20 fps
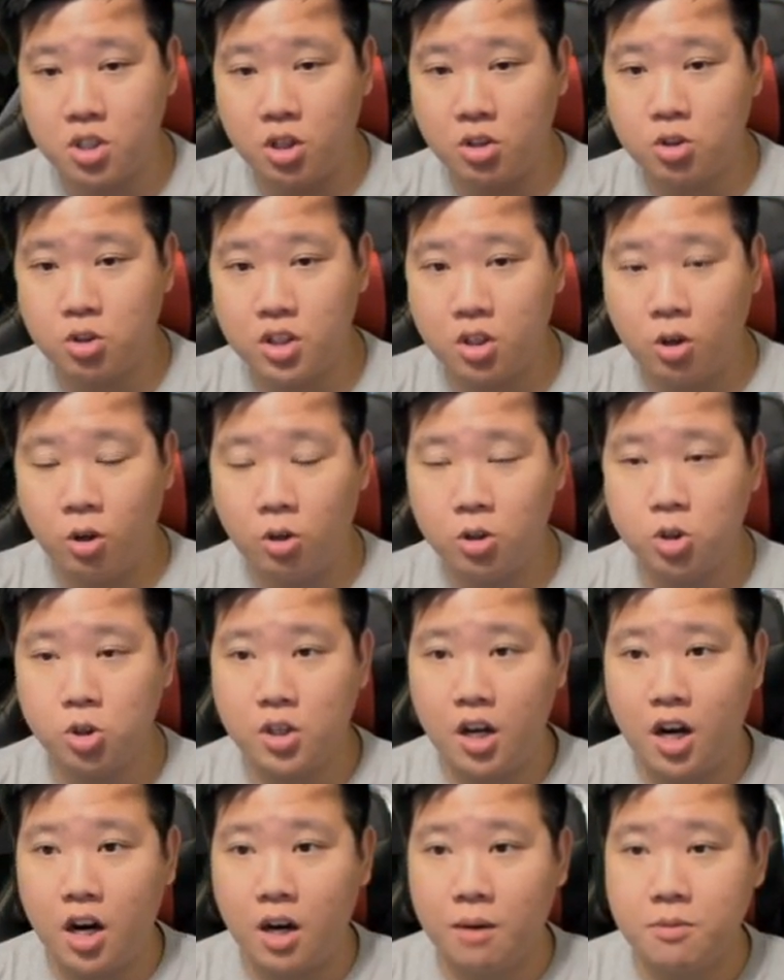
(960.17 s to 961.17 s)
onto the call to
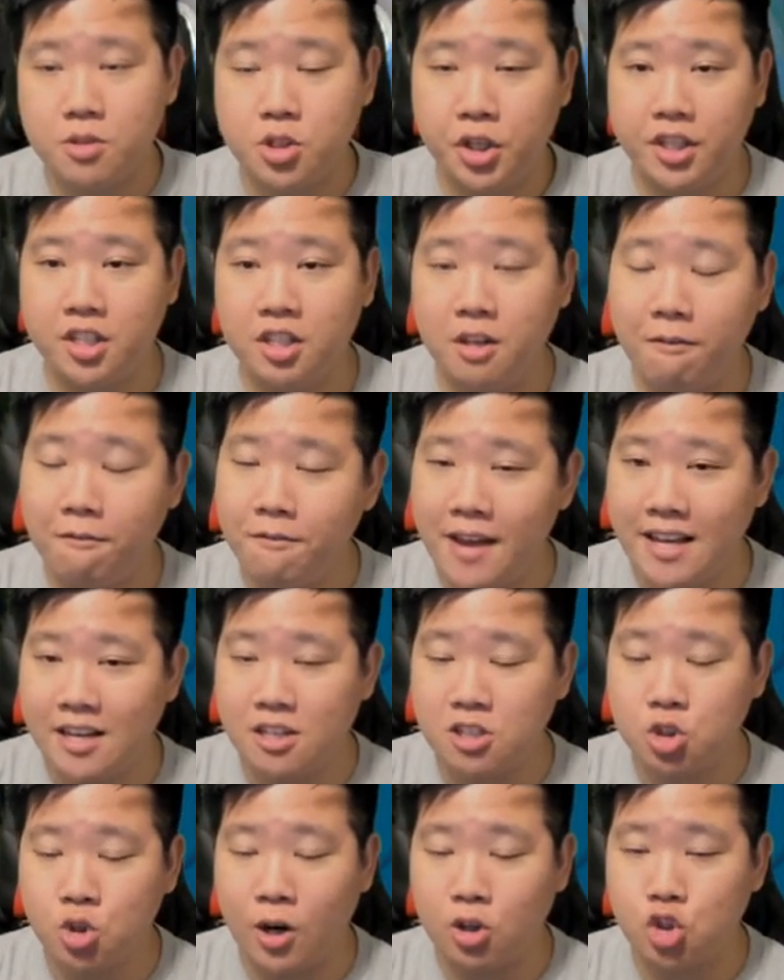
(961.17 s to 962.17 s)
the arms. You can defend a
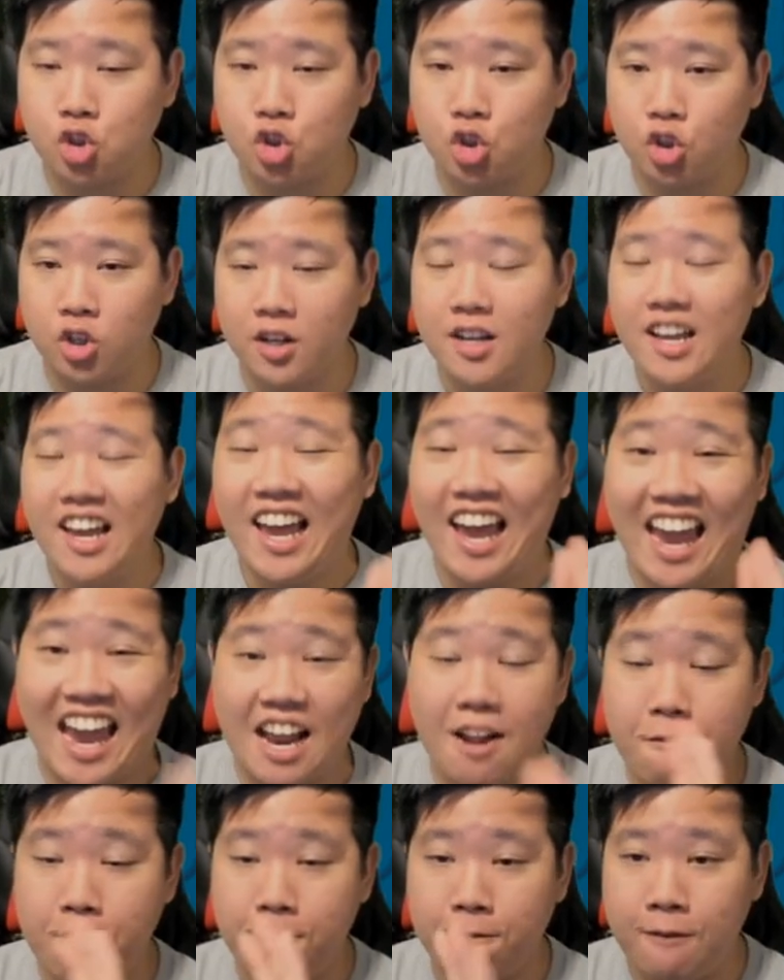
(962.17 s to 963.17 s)
structure
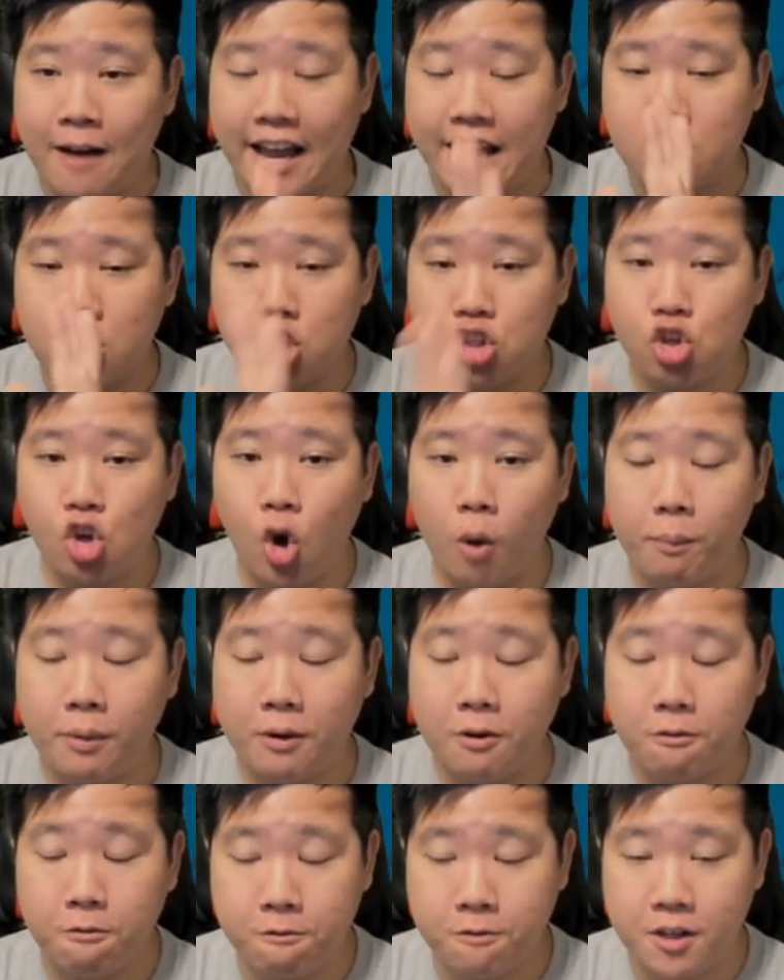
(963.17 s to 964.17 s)
and fight in the
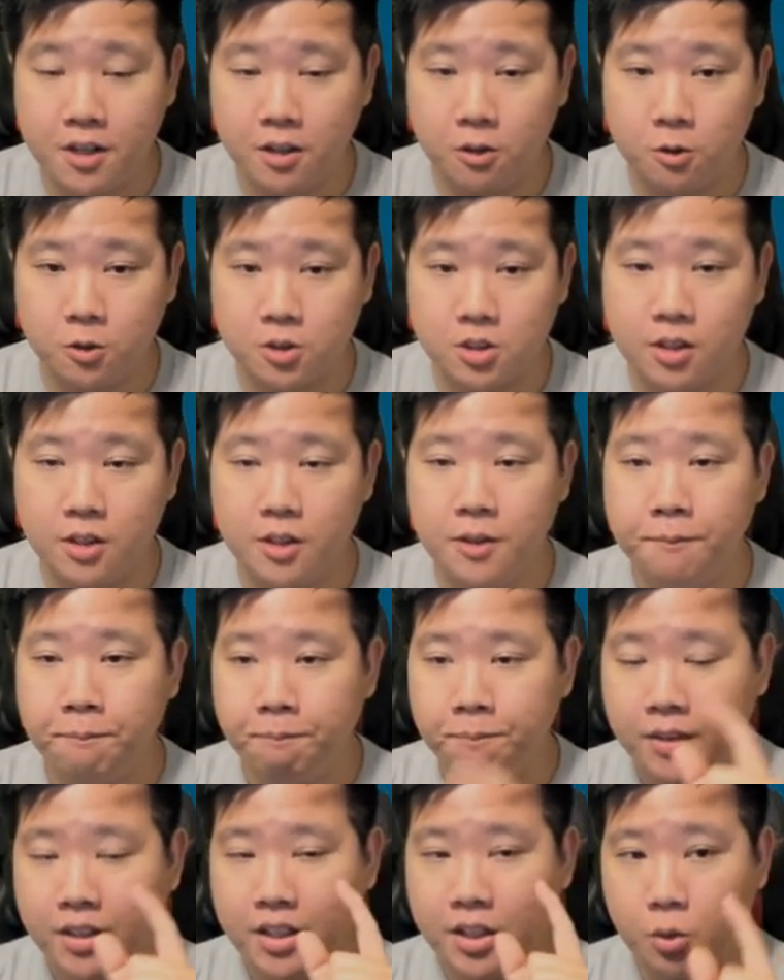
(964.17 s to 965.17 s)
open field.
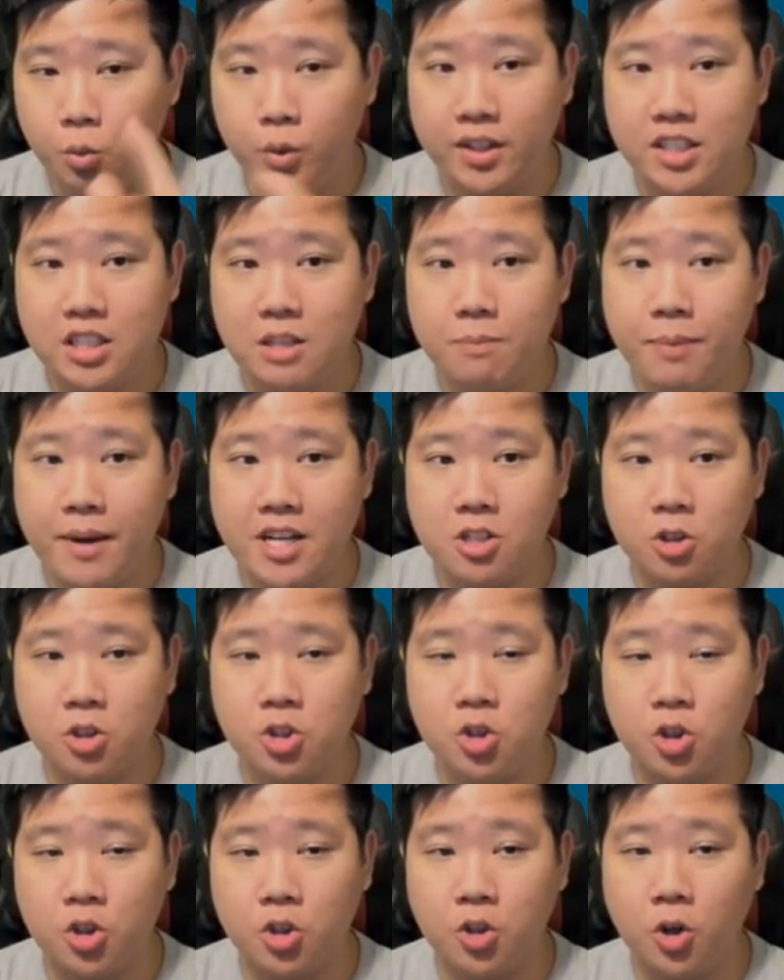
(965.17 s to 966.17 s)
It really depends on
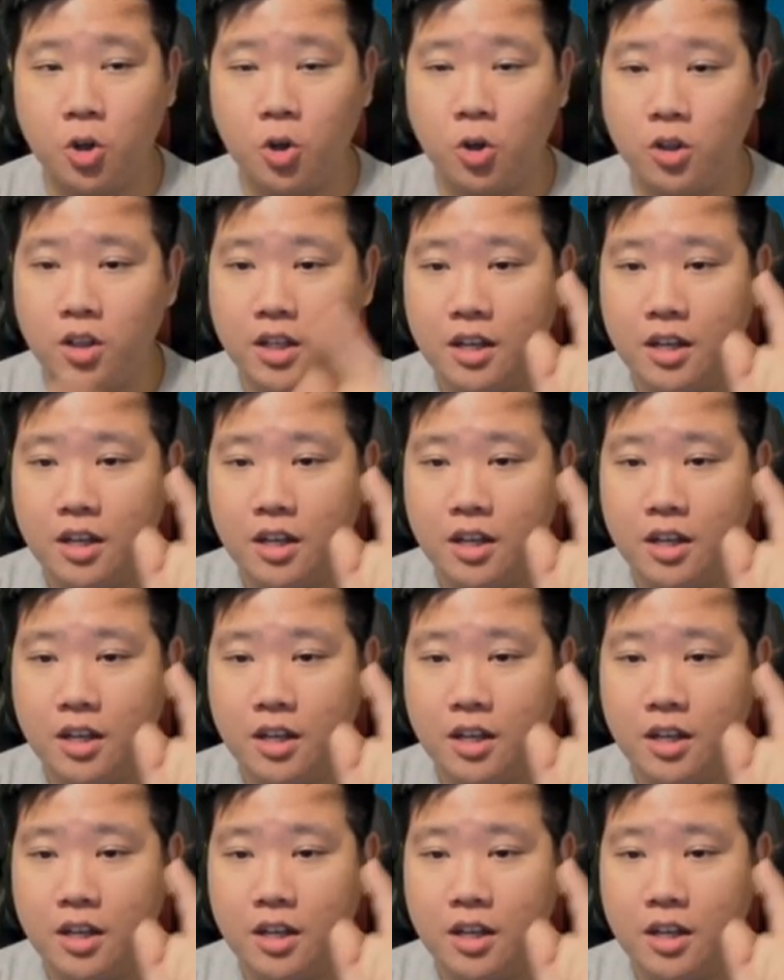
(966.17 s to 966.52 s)
your goal.